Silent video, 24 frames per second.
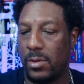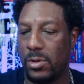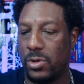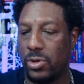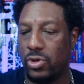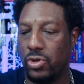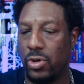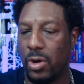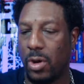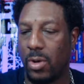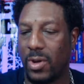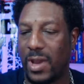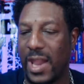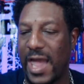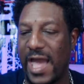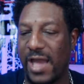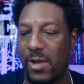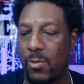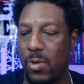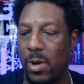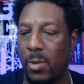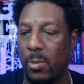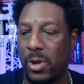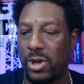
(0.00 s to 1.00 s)
you don't like
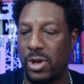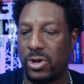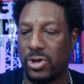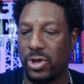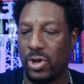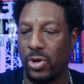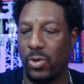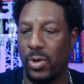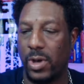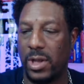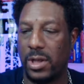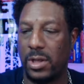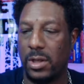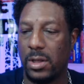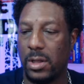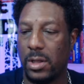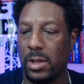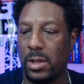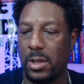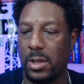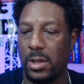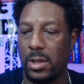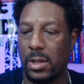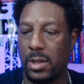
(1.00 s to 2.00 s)
what we're doing,
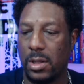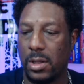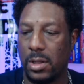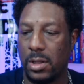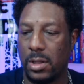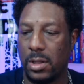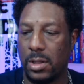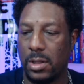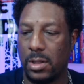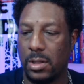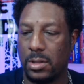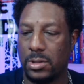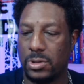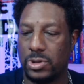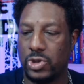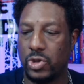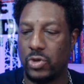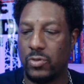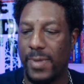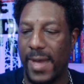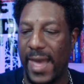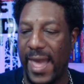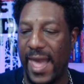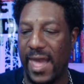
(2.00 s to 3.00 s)
too
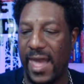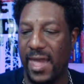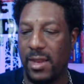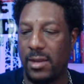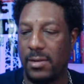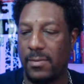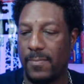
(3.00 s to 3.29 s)
bad,